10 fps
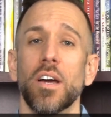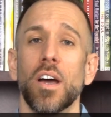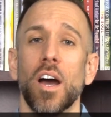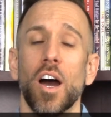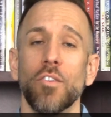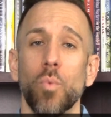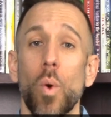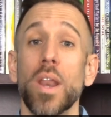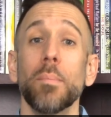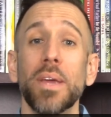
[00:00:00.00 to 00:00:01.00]
of what
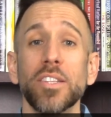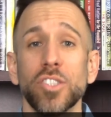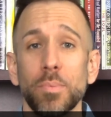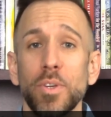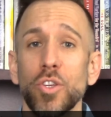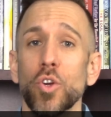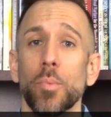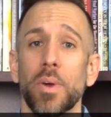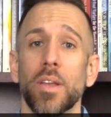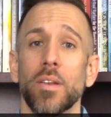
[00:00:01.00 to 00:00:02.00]
it means to be
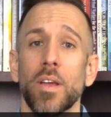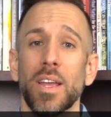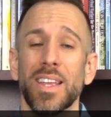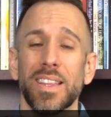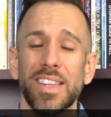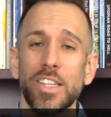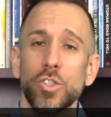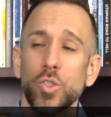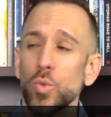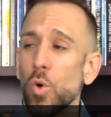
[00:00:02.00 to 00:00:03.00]
human leads
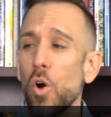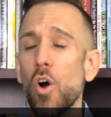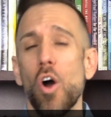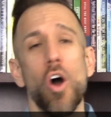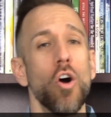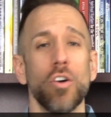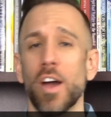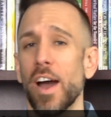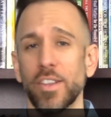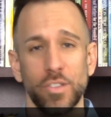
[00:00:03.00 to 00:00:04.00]
to all
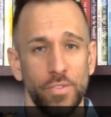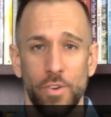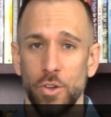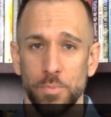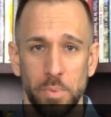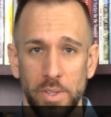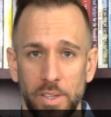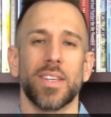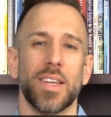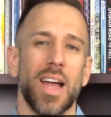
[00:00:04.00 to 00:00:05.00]
kinds of false
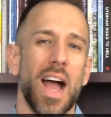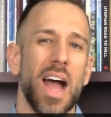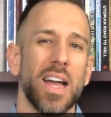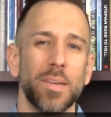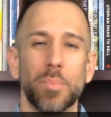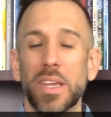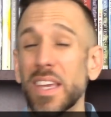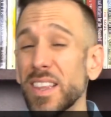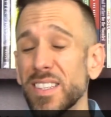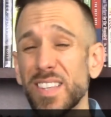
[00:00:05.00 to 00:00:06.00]
beliefs. I begin
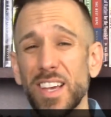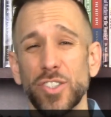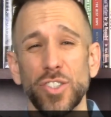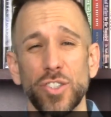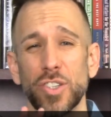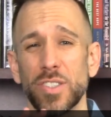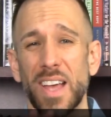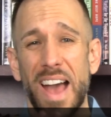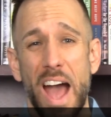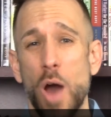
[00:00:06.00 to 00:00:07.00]
the section just
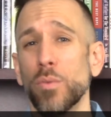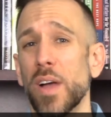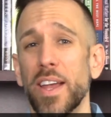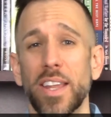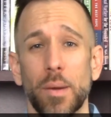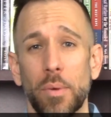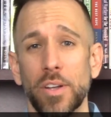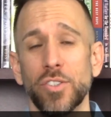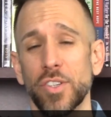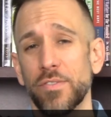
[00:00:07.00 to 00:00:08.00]
outlining a
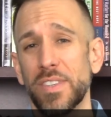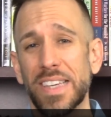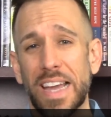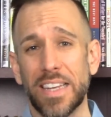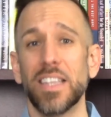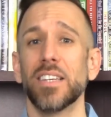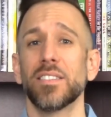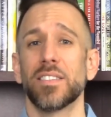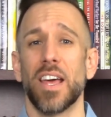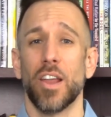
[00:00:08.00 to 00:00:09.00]
bunch of the ideas
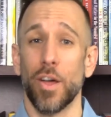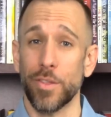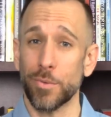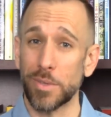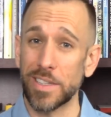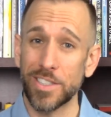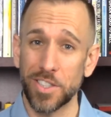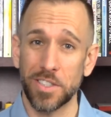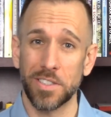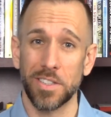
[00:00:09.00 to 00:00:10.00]
that other religions